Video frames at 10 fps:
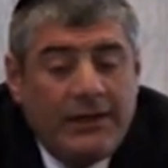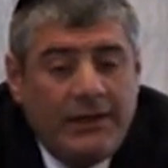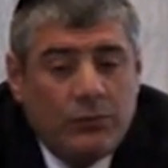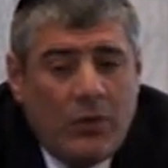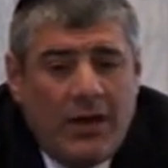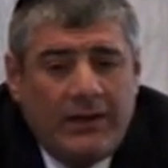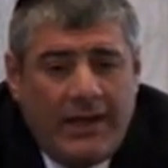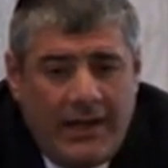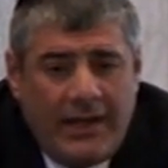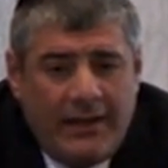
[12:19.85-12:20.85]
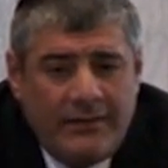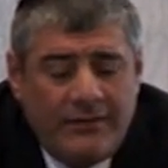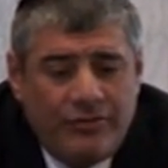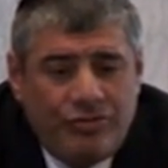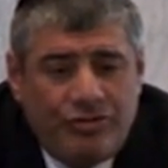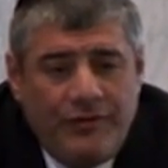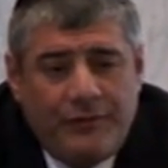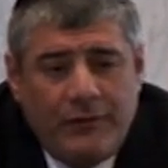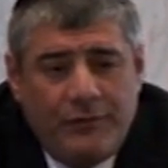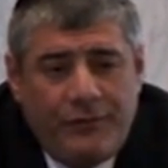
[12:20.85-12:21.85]
In one hand, she
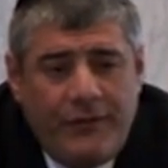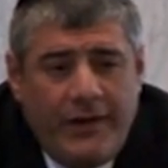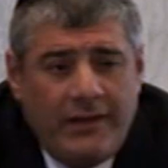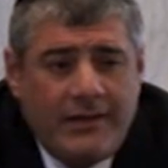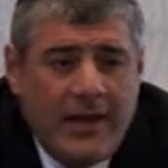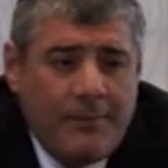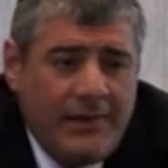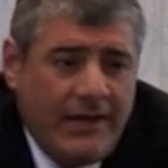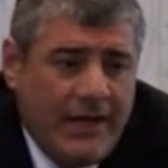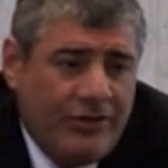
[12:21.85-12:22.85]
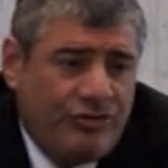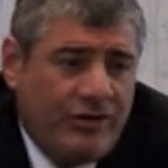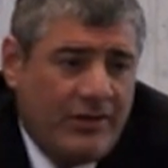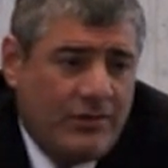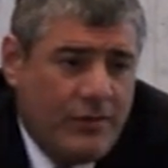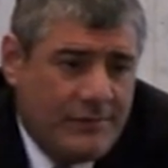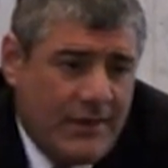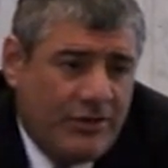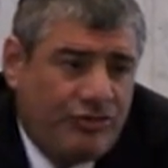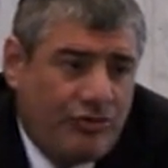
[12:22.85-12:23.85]
fulfilled the obligation of
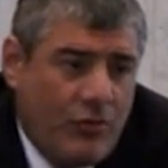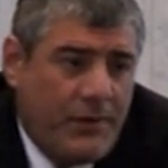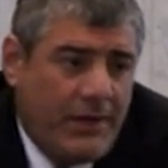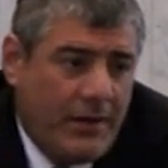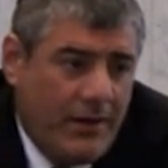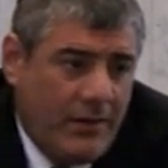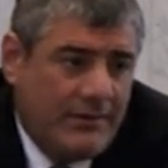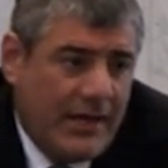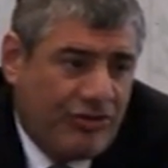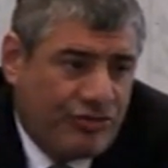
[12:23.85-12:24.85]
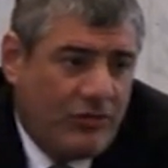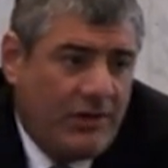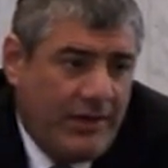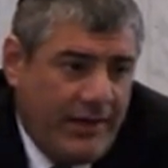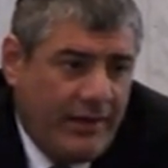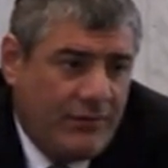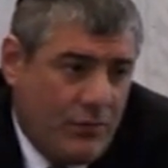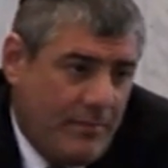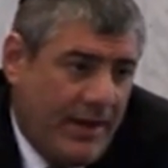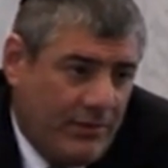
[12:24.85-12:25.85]
not showing her natural hair
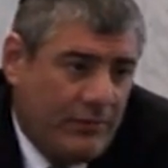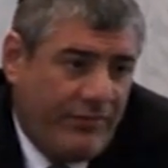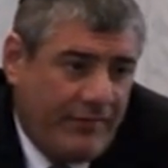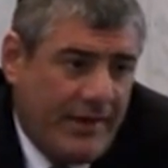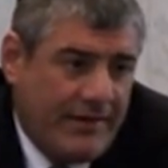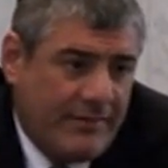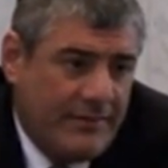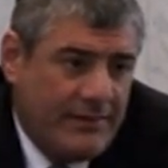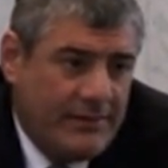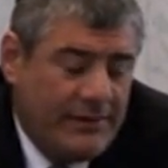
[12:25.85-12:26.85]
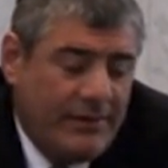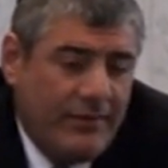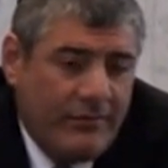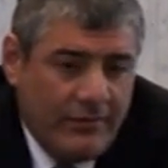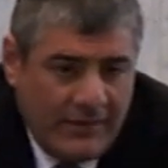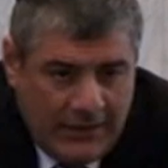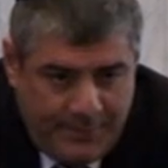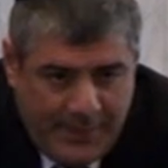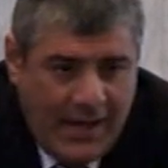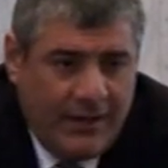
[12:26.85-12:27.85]
to men on the street. So
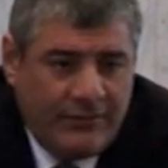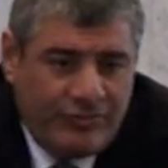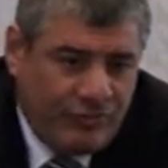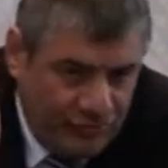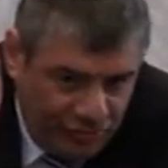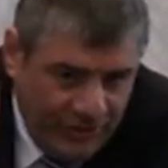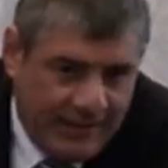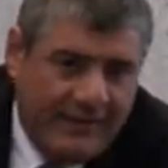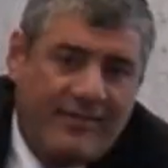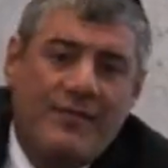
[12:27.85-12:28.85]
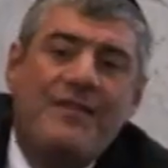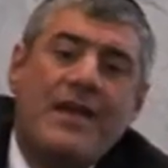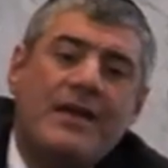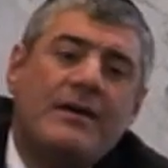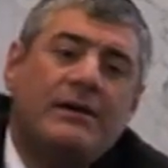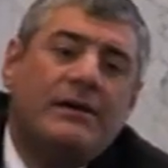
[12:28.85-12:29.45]
that part, she gets a V.